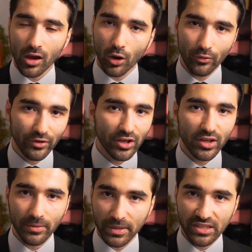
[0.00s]
over
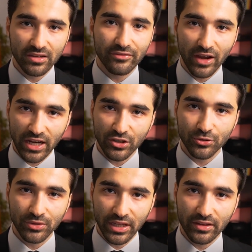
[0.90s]
immediate
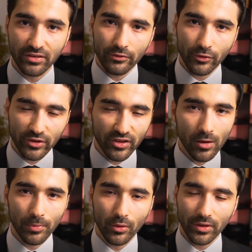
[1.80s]
financial needs. For
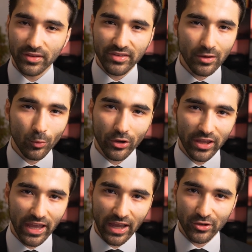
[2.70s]
example, instead of
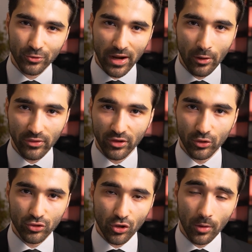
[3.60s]
working extra hours at
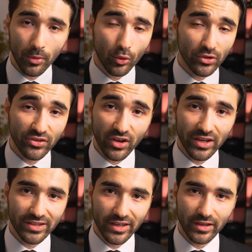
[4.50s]
your job or a
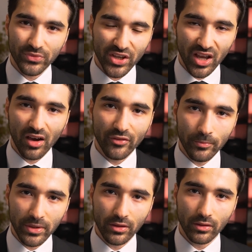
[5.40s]
side gig to cover
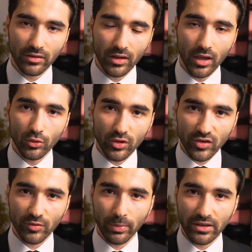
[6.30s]
bills, you can
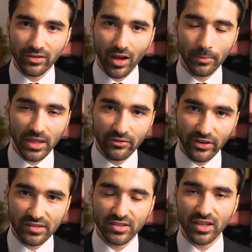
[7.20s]
spend time
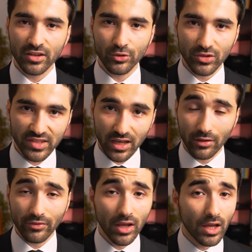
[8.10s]
investing in
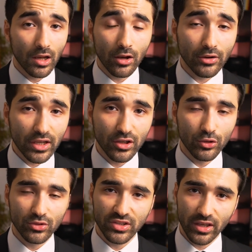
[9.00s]
yourself, learning a
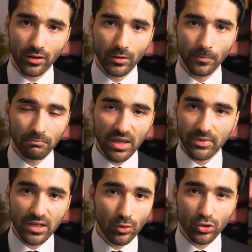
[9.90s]
new skill,
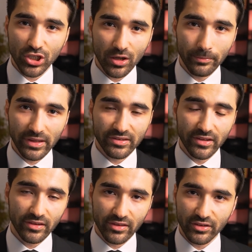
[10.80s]
maybe launching a
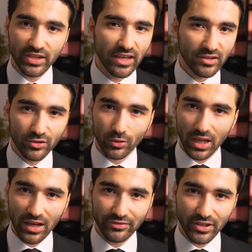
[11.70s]
business that takes your
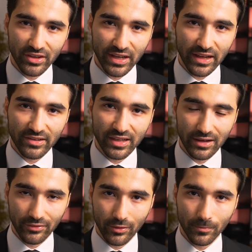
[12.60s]
life to the next
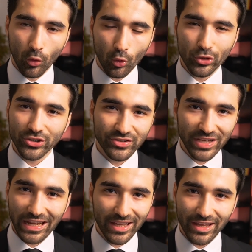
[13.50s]
level, or just
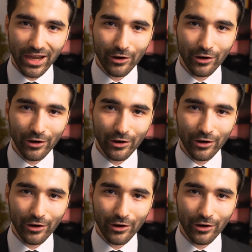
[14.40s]
taking care